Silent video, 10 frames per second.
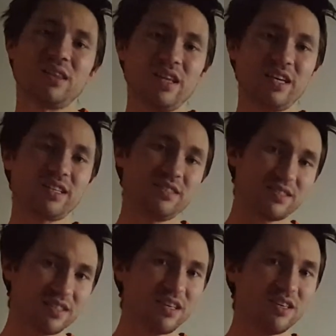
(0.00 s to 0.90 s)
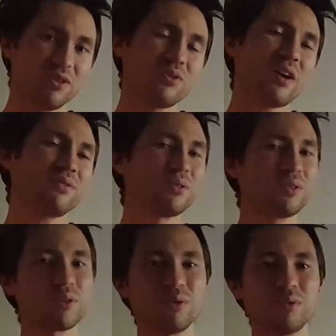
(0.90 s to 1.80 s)
Like in C, you have to
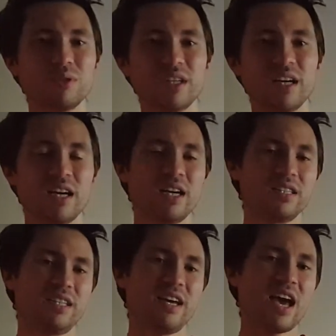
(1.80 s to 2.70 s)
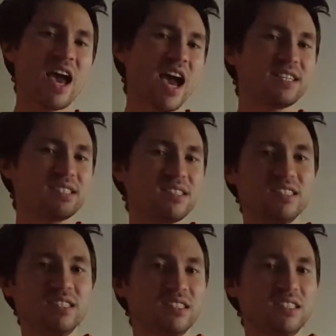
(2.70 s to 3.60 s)
include the
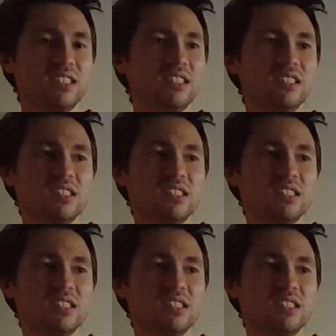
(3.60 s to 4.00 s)
stdio.h